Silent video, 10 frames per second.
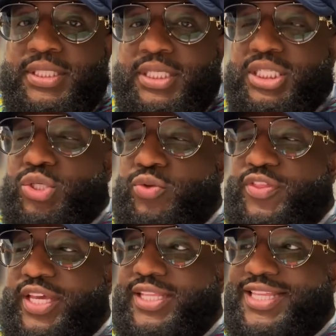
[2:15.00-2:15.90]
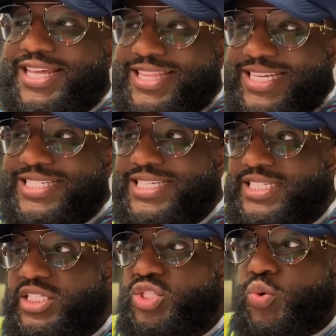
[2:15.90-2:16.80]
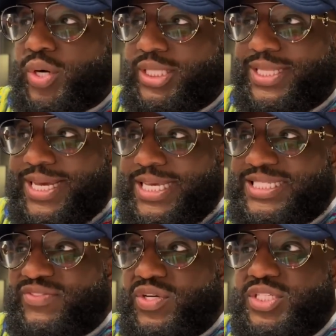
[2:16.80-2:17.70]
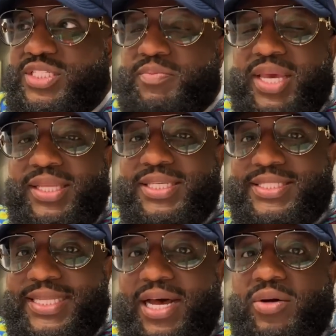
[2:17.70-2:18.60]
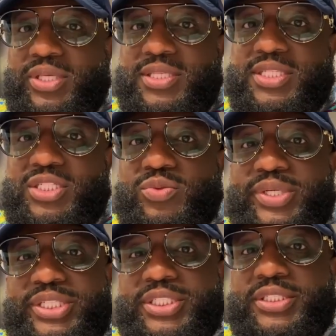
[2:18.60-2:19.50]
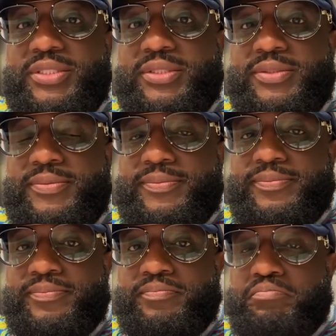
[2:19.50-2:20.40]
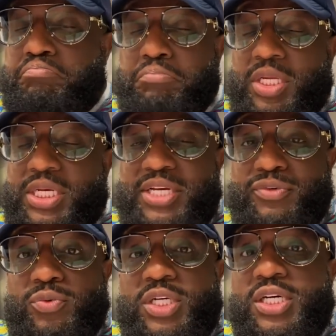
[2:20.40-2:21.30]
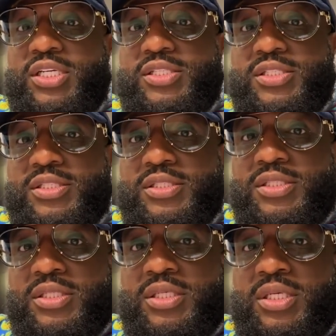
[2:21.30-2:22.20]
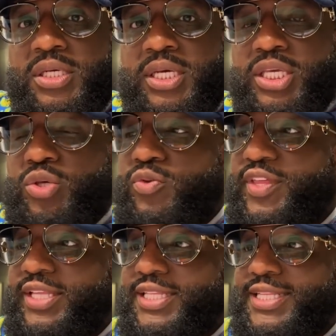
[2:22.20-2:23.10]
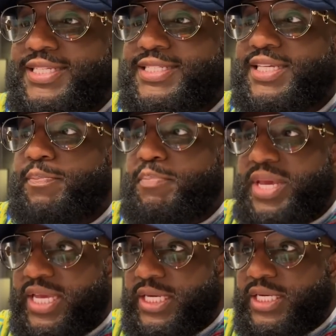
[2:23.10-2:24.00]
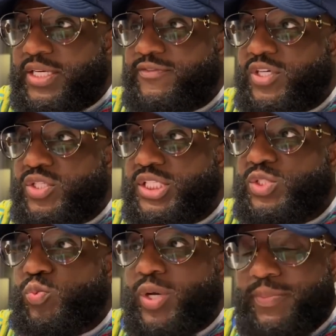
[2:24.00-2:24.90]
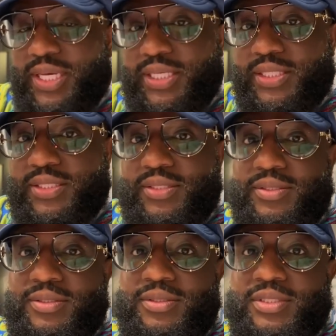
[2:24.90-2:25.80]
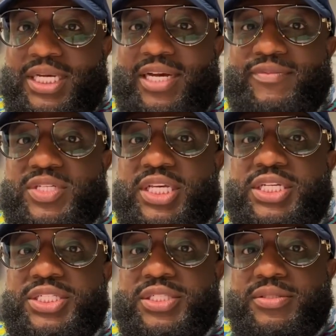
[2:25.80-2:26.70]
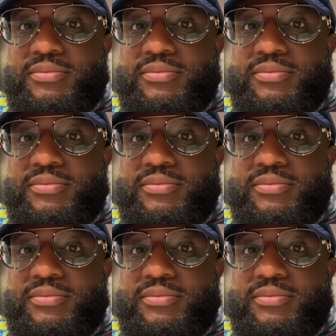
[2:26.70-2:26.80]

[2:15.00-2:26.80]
You think that this is a Tory Lanez versus Meg Thee Stallion situation. It never was. You think that this is a men versus women conversation.